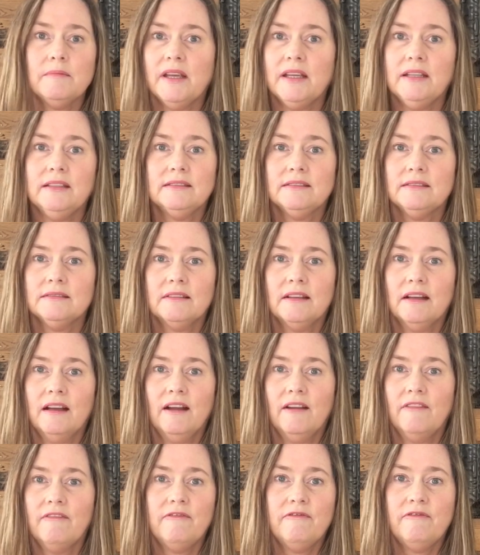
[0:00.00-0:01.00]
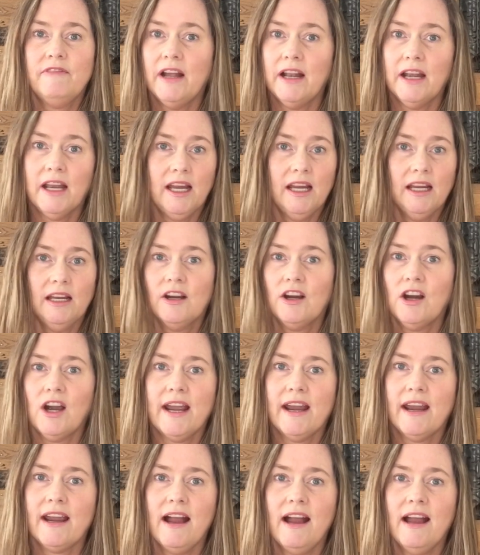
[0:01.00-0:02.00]
He's a funny,
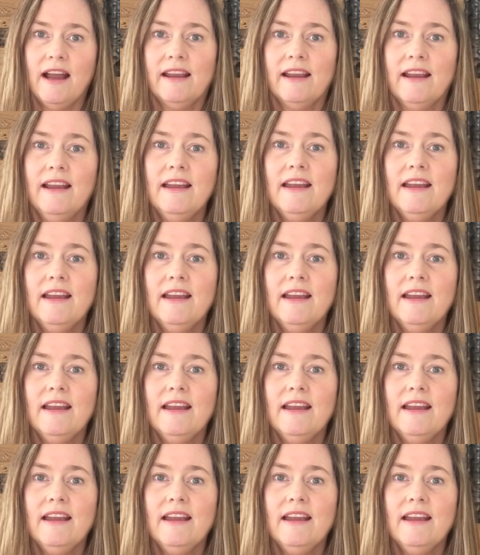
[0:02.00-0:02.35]
great guy.